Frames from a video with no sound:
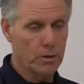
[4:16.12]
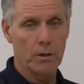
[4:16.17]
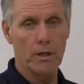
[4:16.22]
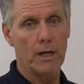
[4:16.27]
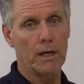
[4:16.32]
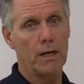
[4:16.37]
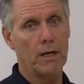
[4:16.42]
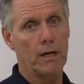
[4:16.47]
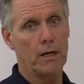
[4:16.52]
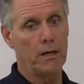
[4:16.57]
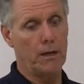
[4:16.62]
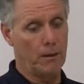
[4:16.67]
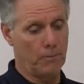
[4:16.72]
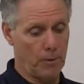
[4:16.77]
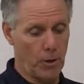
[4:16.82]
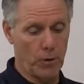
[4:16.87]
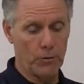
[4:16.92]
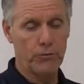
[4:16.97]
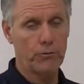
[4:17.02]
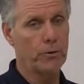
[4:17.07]

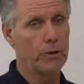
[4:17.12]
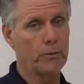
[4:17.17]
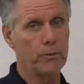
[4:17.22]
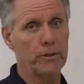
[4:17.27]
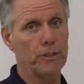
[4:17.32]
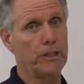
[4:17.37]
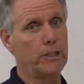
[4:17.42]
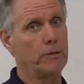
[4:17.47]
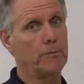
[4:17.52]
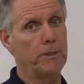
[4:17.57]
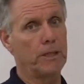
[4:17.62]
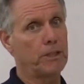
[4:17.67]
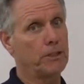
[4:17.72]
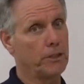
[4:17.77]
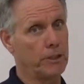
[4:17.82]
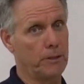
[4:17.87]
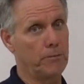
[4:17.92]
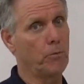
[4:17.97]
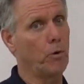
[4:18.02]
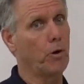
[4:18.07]
upholstery will need to be
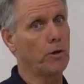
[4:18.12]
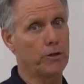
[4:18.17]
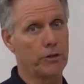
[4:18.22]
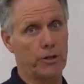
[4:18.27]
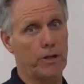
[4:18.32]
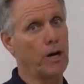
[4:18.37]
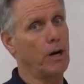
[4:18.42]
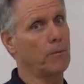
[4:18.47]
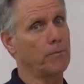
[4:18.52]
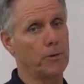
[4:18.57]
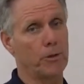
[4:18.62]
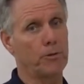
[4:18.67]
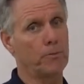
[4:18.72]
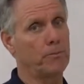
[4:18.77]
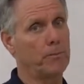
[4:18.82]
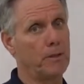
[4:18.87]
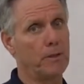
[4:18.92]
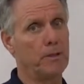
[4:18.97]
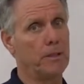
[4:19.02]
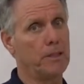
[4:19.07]
cleaned more, your carpet
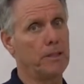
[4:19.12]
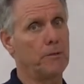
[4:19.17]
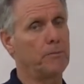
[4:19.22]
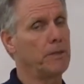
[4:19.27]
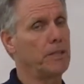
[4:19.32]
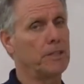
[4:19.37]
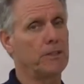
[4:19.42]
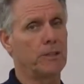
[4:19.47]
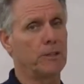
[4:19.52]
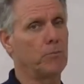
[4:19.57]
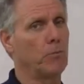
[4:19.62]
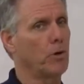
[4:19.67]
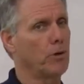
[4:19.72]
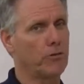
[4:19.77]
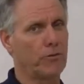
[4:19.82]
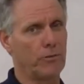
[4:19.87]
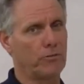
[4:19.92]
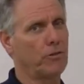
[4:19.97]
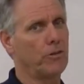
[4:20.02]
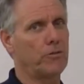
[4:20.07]
will need to be cleaned more.
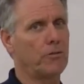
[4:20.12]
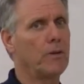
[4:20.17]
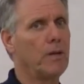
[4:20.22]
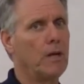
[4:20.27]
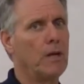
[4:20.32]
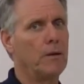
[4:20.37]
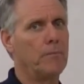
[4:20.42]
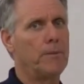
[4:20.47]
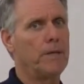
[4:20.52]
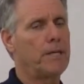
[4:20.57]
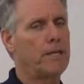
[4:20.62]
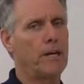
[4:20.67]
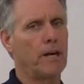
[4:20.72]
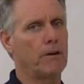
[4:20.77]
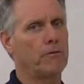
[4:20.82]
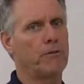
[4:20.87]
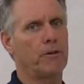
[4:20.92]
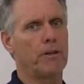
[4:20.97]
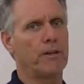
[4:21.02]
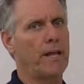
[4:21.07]
So just be
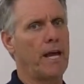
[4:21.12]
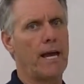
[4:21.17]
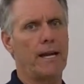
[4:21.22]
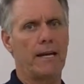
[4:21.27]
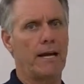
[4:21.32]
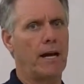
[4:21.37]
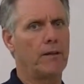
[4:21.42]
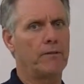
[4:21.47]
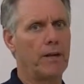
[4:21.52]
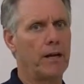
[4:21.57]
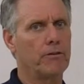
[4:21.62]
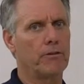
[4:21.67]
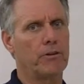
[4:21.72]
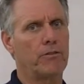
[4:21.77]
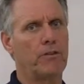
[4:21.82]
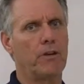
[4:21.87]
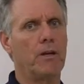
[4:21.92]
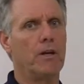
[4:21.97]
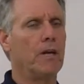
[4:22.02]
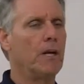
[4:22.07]
careful of that. Now, I'll never
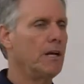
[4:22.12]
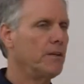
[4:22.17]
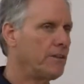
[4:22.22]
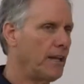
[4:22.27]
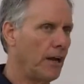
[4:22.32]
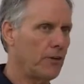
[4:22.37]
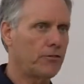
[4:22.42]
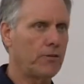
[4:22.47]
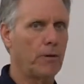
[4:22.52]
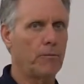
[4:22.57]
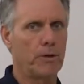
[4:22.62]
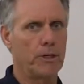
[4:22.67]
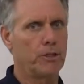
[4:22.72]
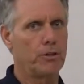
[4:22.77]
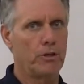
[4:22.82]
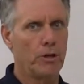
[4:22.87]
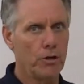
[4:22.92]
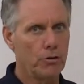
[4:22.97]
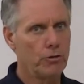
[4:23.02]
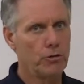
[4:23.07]
tell
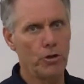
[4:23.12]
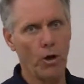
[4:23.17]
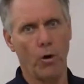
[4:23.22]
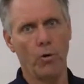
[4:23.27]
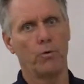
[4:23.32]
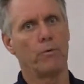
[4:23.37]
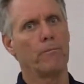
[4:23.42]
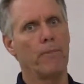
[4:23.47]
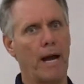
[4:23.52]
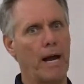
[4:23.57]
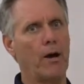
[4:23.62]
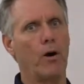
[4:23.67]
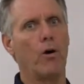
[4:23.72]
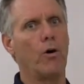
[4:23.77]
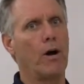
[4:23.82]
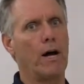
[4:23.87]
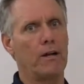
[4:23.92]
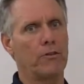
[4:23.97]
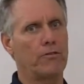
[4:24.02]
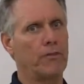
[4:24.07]
someone don't buy a
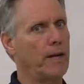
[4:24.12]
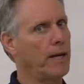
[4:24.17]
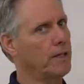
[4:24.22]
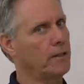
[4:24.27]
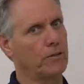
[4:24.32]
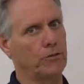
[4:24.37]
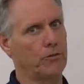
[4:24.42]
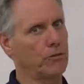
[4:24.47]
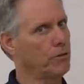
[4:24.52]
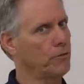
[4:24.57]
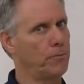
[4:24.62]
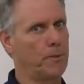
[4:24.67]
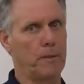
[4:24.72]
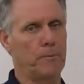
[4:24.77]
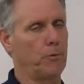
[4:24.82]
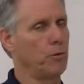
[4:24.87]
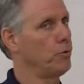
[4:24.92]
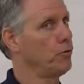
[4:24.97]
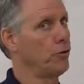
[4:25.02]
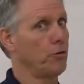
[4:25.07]
whole house fan, because there's
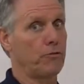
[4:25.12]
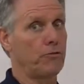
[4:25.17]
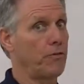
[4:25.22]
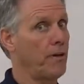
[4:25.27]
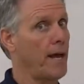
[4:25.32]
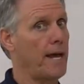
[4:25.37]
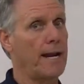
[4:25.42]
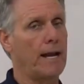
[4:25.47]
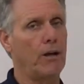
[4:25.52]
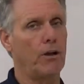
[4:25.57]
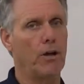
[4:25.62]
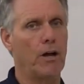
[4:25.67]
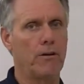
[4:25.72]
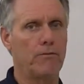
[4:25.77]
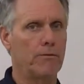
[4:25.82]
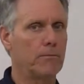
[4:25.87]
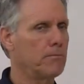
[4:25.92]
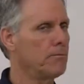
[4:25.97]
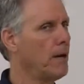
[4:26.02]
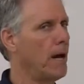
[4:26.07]
people who just flat out love
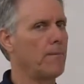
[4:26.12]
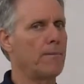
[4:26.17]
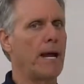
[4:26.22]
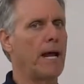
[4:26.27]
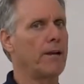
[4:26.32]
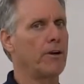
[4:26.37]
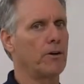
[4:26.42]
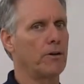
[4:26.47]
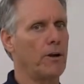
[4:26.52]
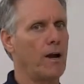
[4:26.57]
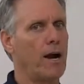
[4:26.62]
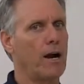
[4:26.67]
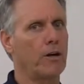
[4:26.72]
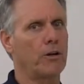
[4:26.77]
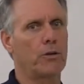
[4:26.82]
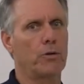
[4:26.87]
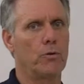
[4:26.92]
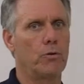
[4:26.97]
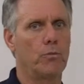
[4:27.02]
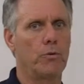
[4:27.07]
them. I'm not here to
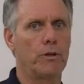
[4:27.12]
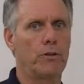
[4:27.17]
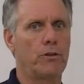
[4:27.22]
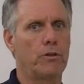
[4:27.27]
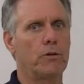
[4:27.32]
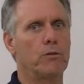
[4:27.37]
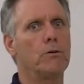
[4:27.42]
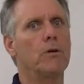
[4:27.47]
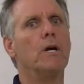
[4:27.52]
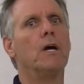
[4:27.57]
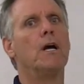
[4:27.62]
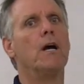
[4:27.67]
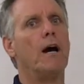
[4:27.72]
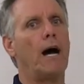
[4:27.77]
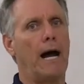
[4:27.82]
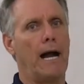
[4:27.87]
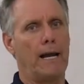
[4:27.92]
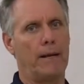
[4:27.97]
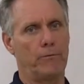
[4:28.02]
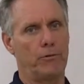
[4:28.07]
argue with you.
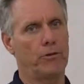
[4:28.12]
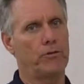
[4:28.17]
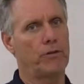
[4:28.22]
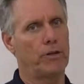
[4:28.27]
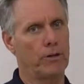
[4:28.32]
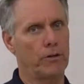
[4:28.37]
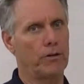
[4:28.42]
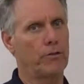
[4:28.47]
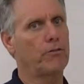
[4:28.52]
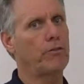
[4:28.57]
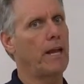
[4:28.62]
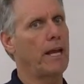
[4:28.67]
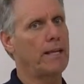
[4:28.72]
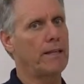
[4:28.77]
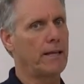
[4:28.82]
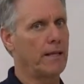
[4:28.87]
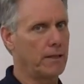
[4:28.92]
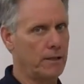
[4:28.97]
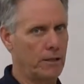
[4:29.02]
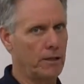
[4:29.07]
I'm just here to say
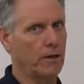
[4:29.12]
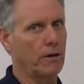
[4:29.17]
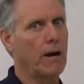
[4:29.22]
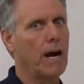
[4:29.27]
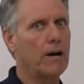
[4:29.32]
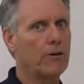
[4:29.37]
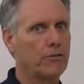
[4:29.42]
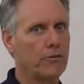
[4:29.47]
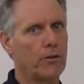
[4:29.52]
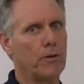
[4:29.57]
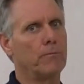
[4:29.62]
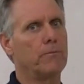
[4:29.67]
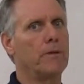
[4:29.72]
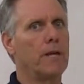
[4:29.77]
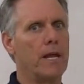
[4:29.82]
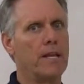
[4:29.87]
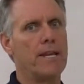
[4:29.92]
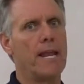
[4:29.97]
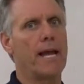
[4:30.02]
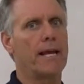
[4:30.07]
that there are some
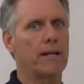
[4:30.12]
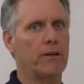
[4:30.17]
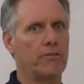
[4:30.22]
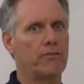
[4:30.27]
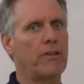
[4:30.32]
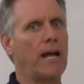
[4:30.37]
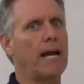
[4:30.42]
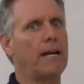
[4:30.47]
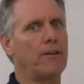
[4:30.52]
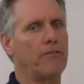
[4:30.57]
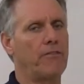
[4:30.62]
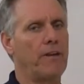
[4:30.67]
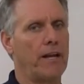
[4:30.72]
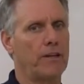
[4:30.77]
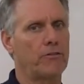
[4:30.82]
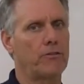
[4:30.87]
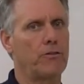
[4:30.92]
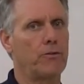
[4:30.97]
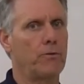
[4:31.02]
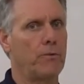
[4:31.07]
negative side
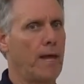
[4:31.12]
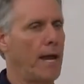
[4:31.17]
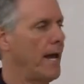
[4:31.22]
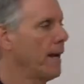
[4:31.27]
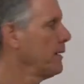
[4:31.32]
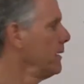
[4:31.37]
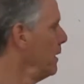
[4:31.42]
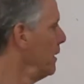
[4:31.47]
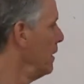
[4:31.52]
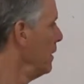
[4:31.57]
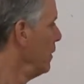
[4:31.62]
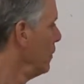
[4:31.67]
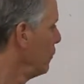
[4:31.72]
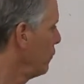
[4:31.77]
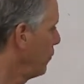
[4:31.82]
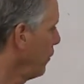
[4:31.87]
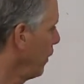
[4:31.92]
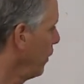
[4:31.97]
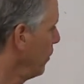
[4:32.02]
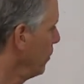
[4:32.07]
effects to that.
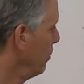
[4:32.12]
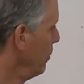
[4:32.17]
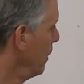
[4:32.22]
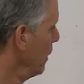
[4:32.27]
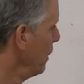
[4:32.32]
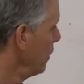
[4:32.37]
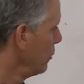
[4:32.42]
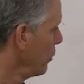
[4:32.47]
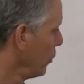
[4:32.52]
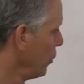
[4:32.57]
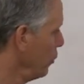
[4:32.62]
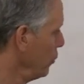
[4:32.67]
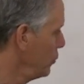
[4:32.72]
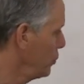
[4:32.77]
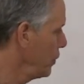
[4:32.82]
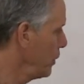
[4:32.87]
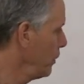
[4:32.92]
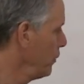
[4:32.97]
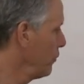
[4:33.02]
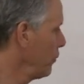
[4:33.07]
So
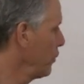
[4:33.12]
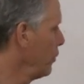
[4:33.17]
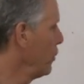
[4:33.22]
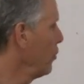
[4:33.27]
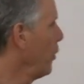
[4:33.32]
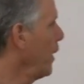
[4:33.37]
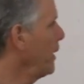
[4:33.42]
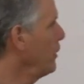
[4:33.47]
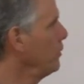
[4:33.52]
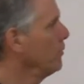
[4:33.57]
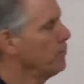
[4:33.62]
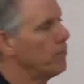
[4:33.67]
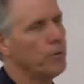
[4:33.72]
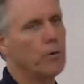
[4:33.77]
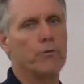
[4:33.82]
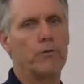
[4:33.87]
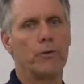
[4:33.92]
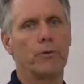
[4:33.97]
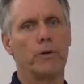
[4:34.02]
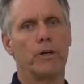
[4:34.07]
dilution is a good way to
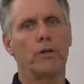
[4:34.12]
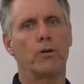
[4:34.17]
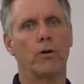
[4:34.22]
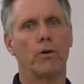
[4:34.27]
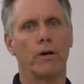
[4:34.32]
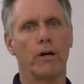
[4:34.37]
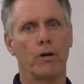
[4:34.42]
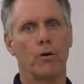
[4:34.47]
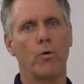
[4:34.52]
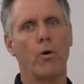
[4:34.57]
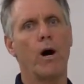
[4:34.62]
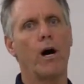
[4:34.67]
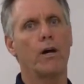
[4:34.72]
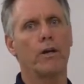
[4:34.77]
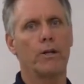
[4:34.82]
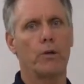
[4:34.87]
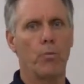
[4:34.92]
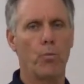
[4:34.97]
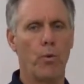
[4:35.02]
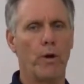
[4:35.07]
improve your indoor air
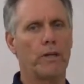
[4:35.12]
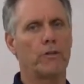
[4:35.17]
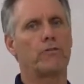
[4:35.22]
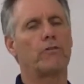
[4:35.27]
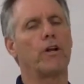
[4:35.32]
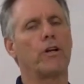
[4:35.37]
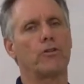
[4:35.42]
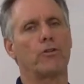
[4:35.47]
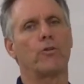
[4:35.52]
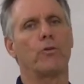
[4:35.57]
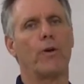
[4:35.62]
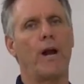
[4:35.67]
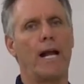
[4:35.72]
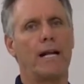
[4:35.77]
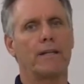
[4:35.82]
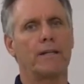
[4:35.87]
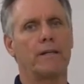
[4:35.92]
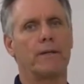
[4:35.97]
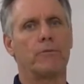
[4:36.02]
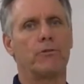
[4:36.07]
quality when it's done
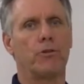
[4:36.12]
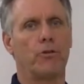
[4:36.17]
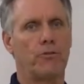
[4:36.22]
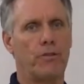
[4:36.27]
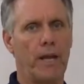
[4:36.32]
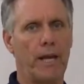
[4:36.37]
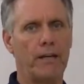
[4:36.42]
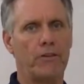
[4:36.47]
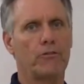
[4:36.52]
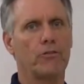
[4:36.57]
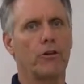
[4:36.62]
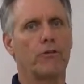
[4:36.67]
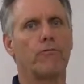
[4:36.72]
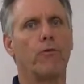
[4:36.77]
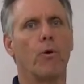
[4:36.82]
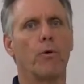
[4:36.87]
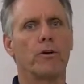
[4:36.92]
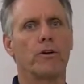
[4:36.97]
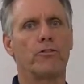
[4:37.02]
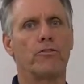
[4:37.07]
correctly. So thanks. Look
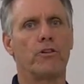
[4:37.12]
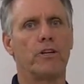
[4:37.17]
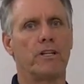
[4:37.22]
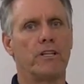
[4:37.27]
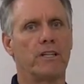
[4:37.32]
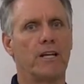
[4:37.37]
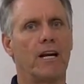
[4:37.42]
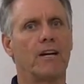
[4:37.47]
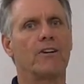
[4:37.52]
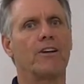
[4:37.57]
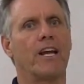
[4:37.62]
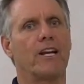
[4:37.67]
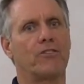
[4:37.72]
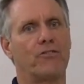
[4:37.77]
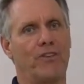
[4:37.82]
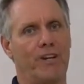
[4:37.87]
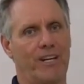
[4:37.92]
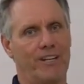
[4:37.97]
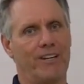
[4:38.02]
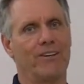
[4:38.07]
forward to seeing you on our
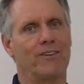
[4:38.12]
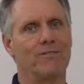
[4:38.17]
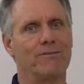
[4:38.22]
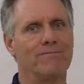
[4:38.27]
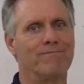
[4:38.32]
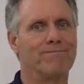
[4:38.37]
next video.